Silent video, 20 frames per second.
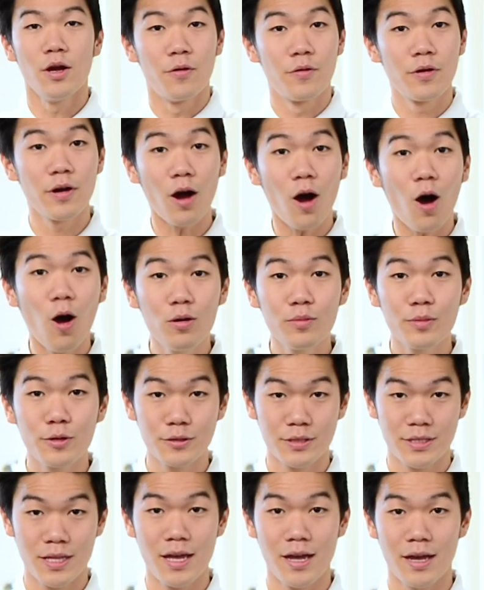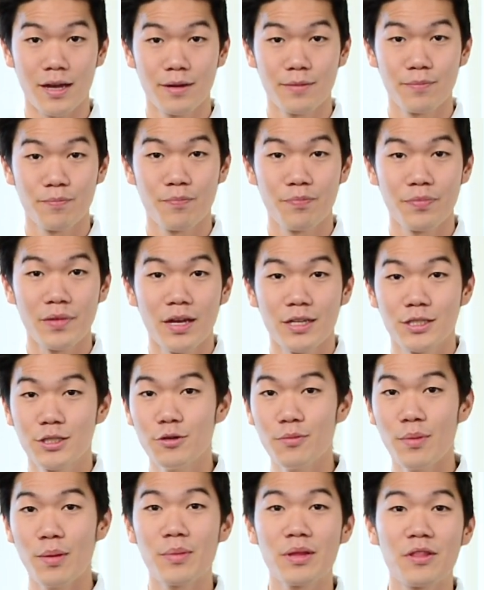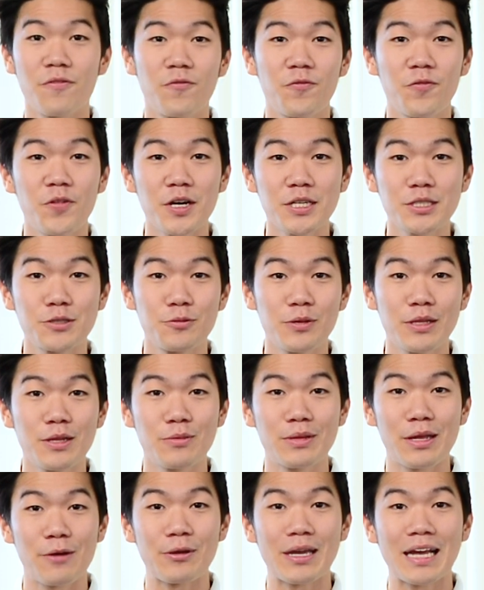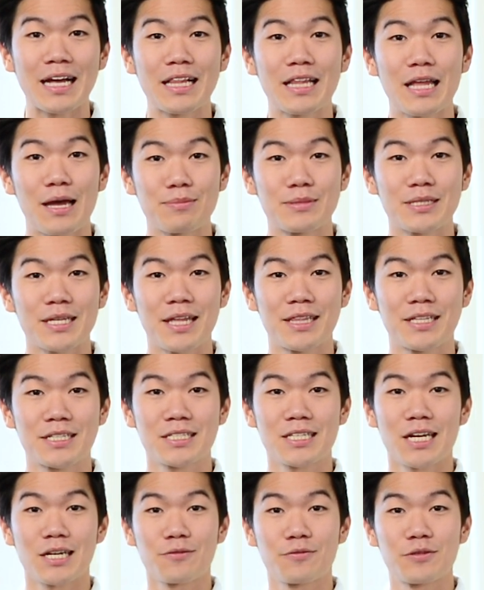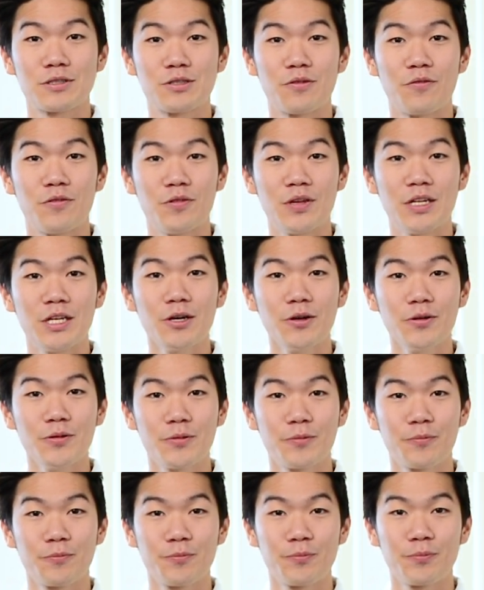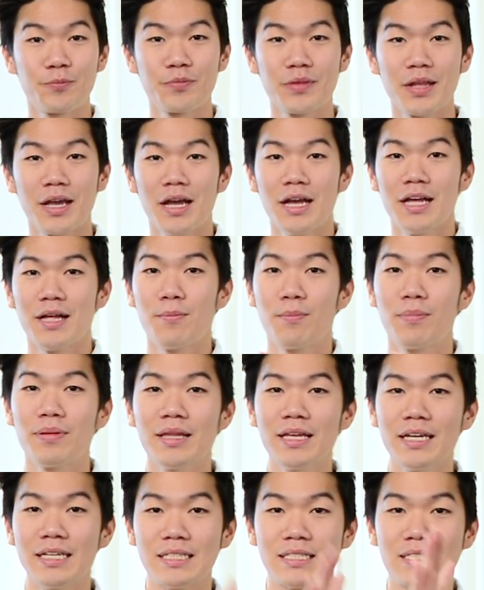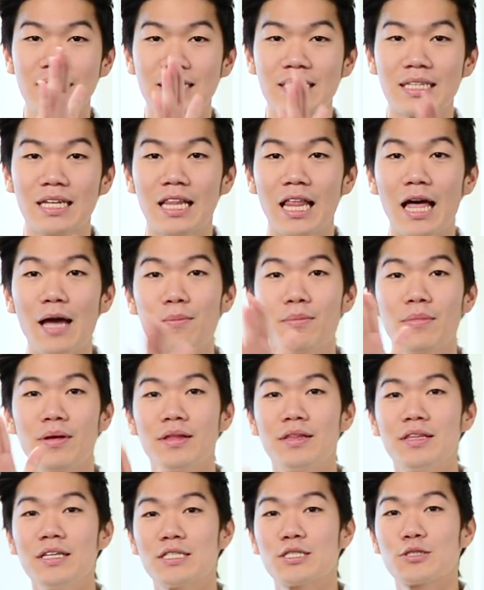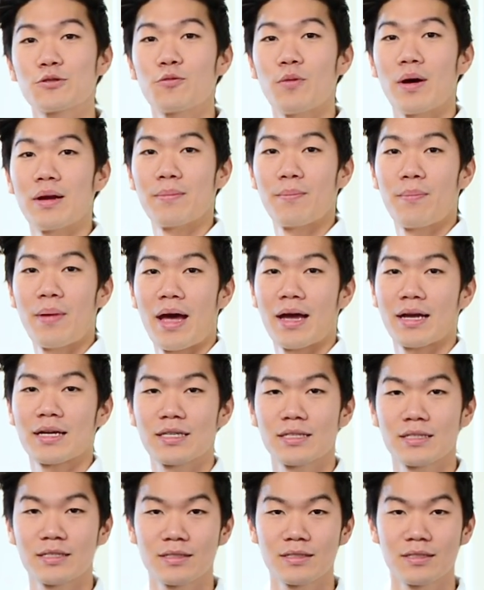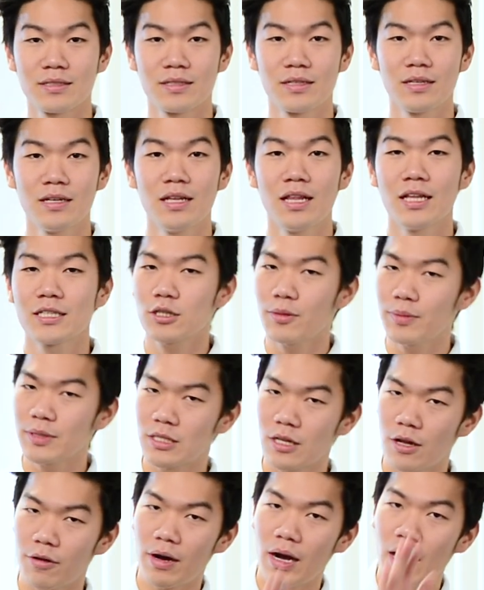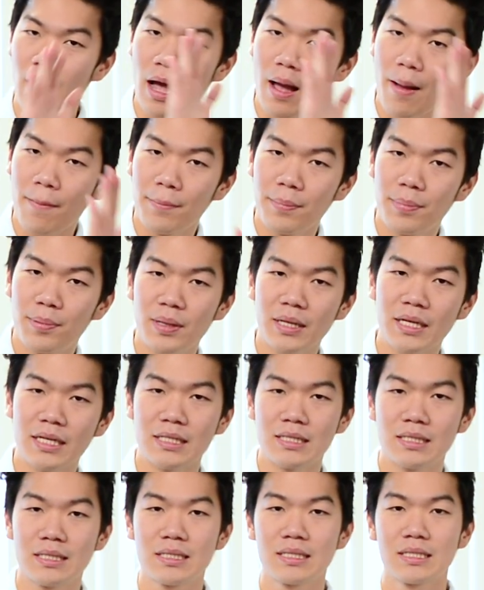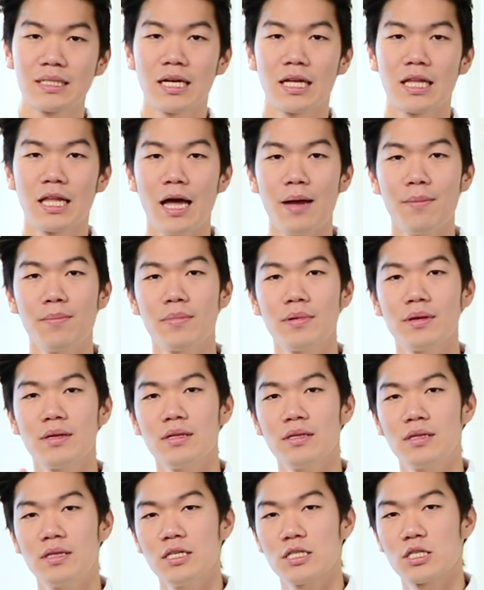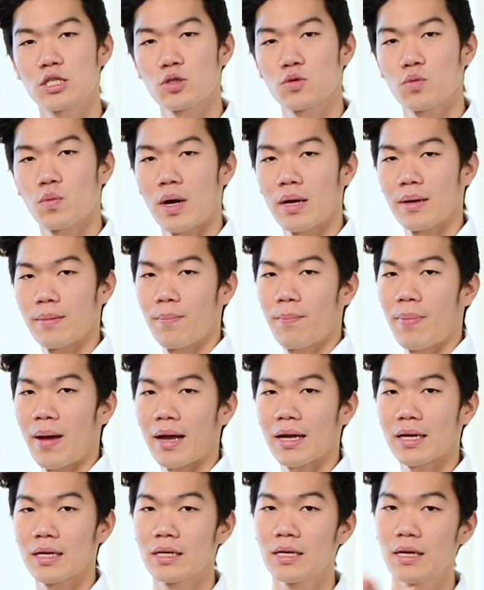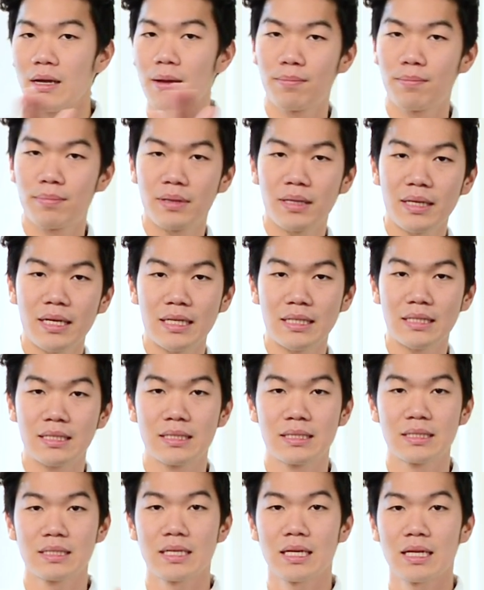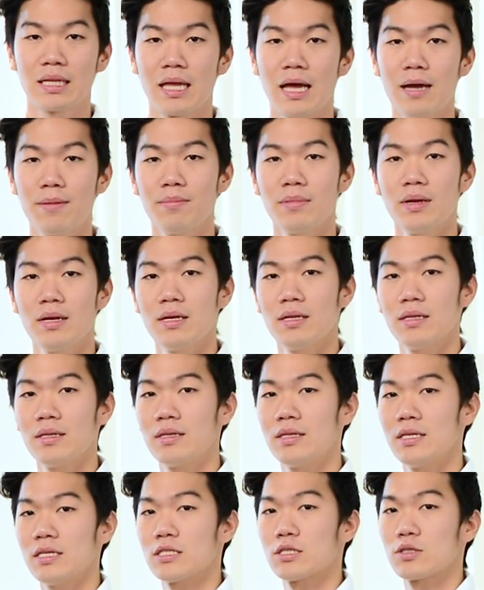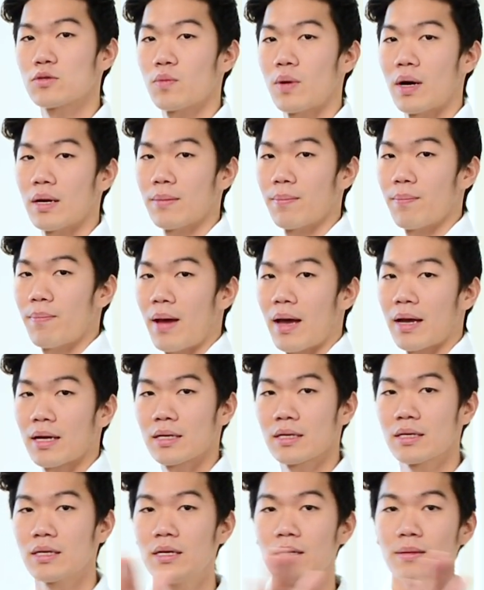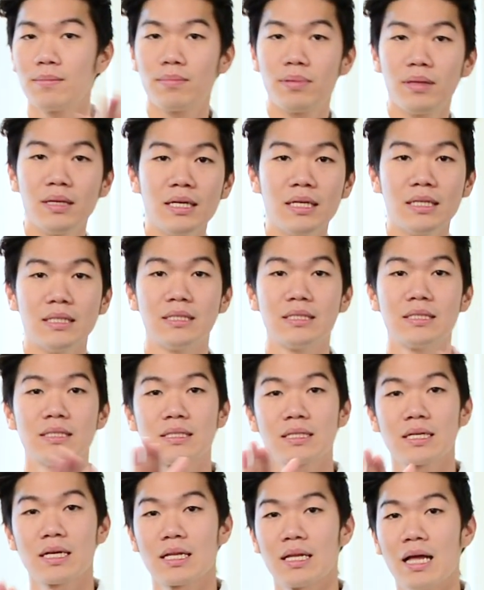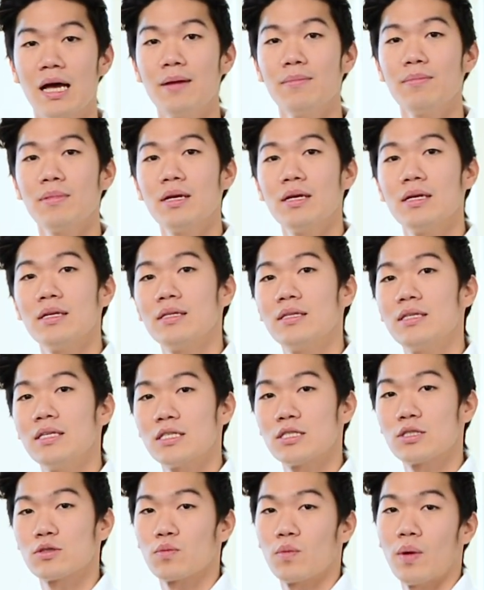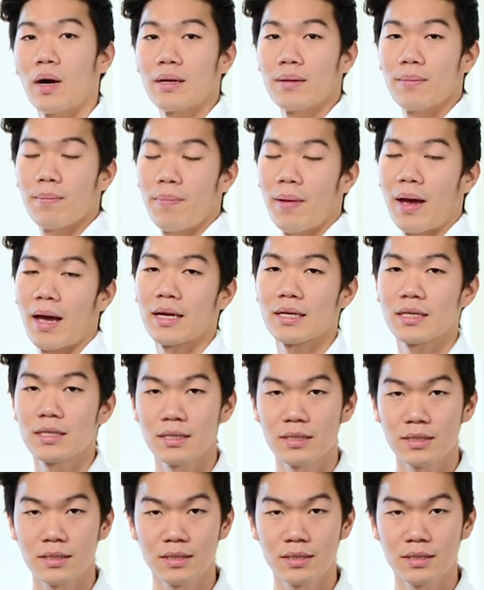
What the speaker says: We're almost there. Do you remember the first rhythm that we clapped at the start of this video? Please clap this one back. Let's go a bit slower. Please clap this one back. Please clap this one back. Please clap this one back.